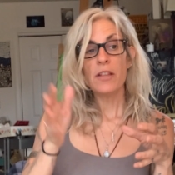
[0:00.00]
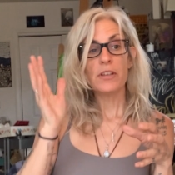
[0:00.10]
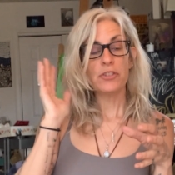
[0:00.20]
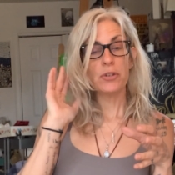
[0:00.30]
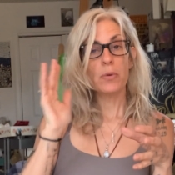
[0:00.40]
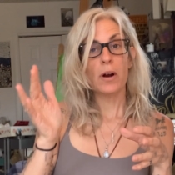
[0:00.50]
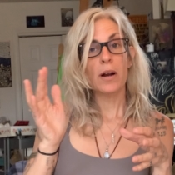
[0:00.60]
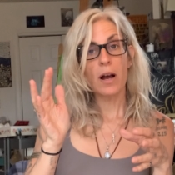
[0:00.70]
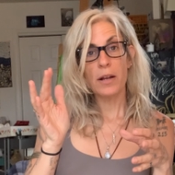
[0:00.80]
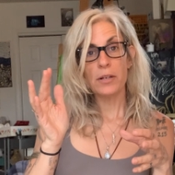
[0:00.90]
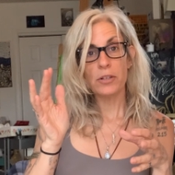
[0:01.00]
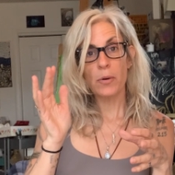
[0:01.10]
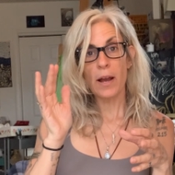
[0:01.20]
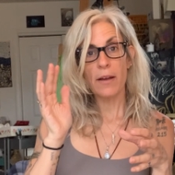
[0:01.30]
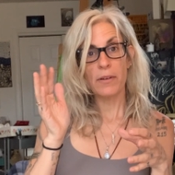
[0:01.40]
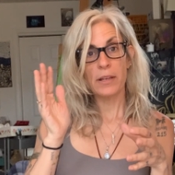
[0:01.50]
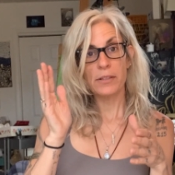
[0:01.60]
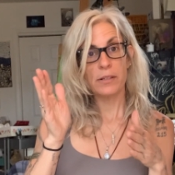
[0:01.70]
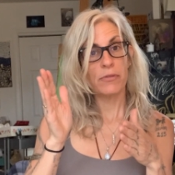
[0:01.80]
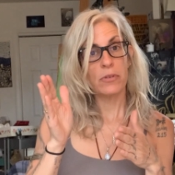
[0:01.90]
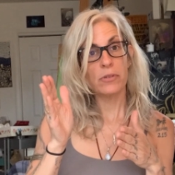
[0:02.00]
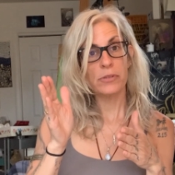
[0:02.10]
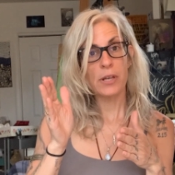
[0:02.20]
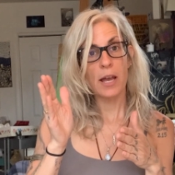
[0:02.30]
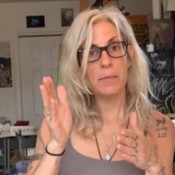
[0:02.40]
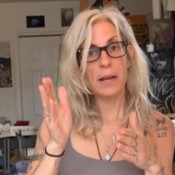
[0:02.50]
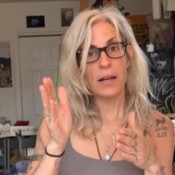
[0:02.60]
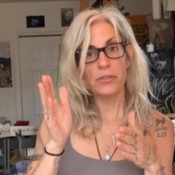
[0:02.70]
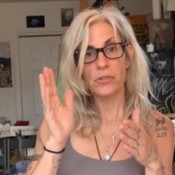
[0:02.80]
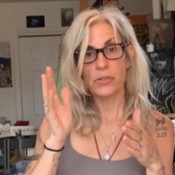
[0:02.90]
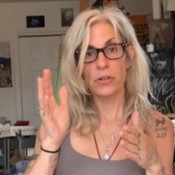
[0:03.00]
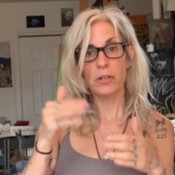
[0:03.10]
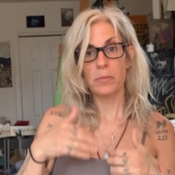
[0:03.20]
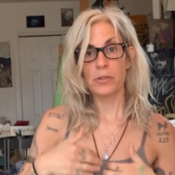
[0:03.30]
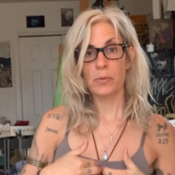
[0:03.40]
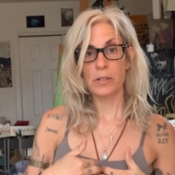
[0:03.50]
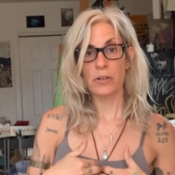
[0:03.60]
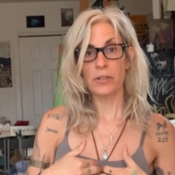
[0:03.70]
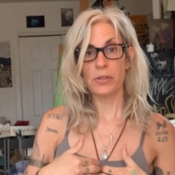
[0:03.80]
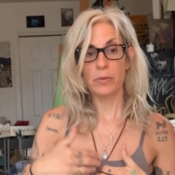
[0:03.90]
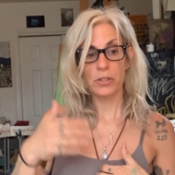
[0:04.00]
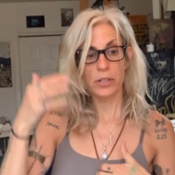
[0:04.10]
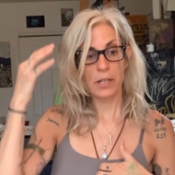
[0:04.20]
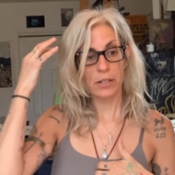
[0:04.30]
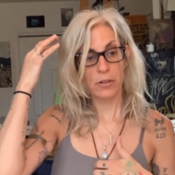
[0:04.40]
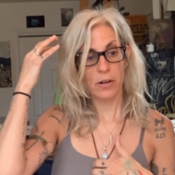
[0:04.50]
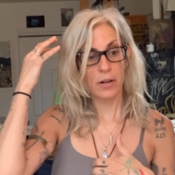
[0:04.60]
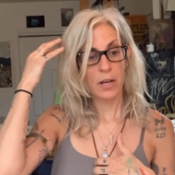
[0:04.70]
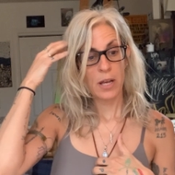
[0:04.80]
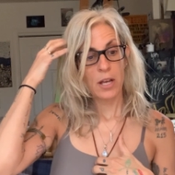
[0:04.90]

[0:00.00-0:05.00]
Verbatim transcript: that you are un, you're having a difficult time now discerning between your intuition and your